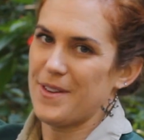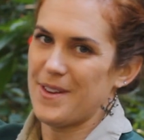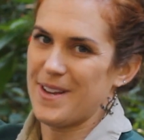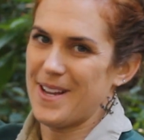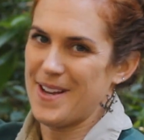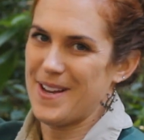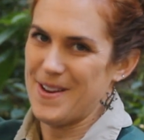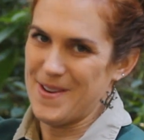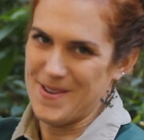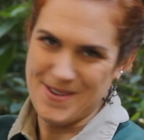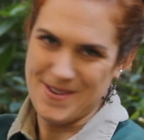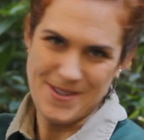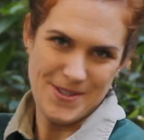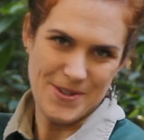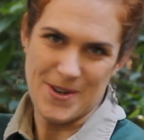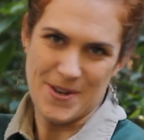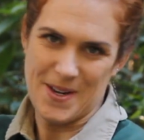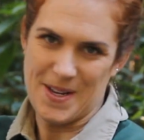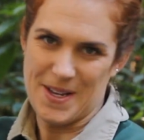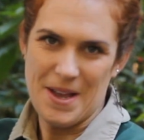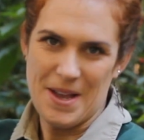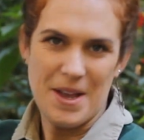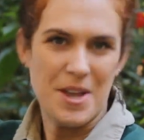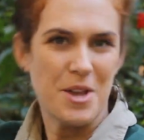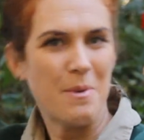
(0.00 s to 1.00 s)
here in
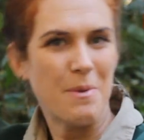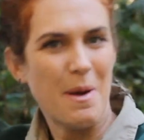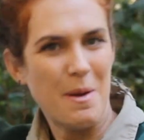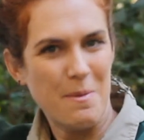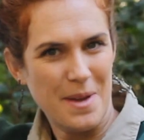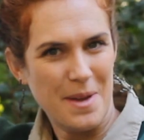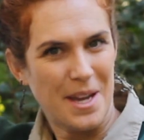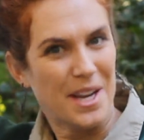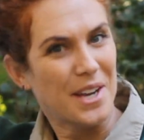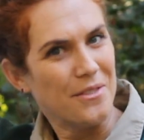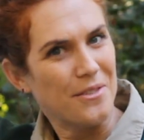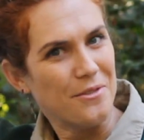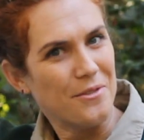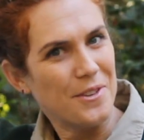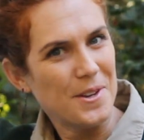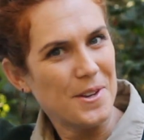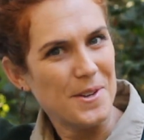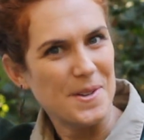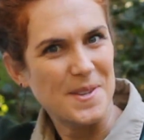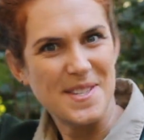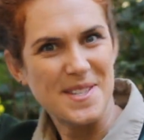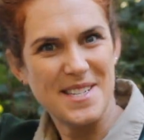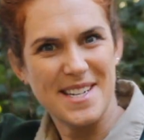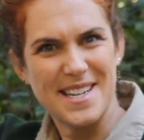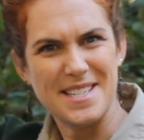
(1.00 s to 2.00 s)
Australia you might be
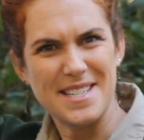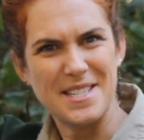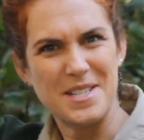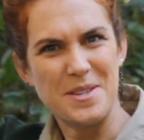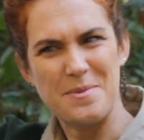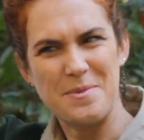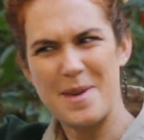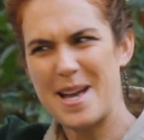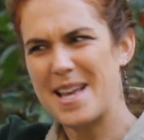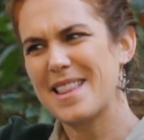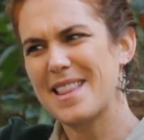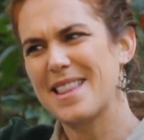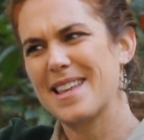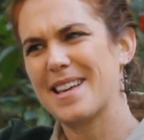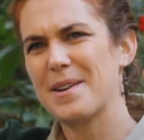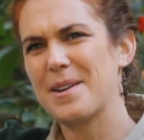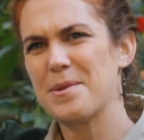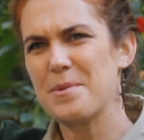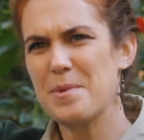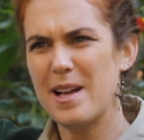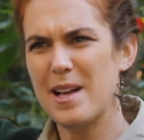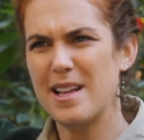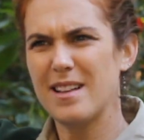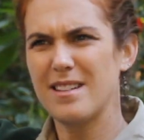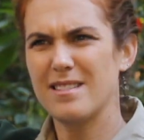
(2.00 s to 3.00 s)
confused because you might think,
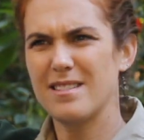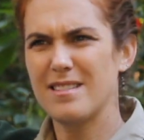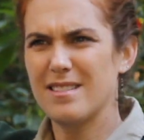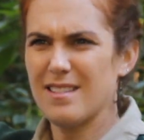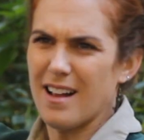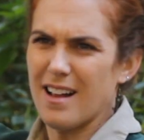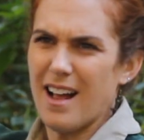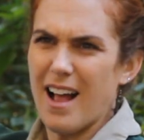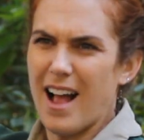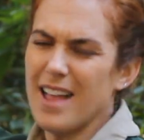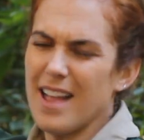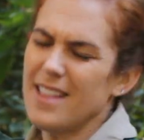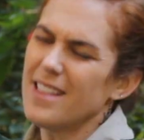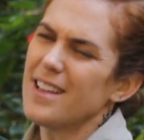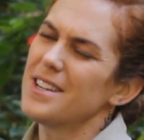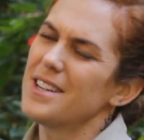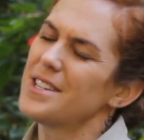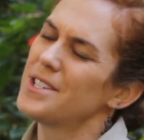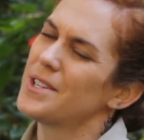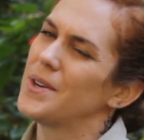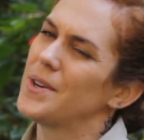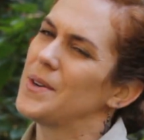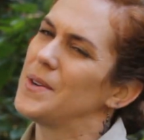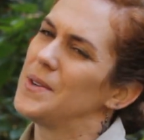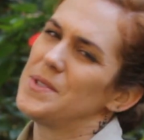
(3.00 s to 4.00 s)
well, I thought
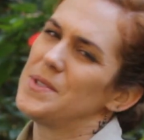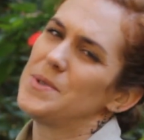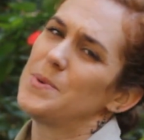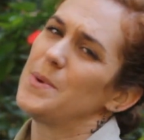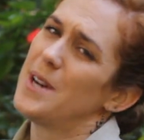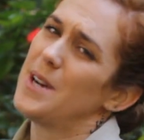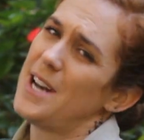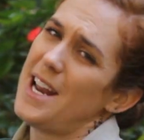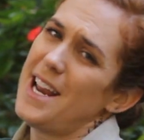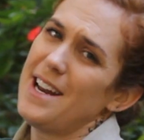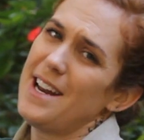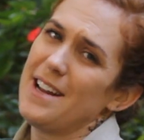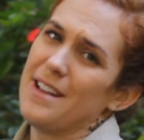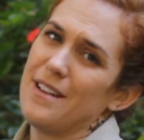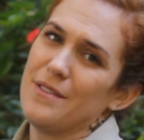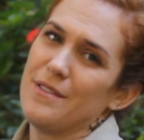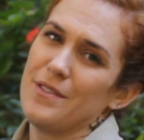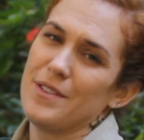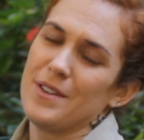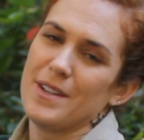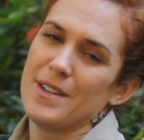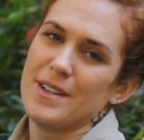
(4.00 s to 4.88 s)
turtles were native.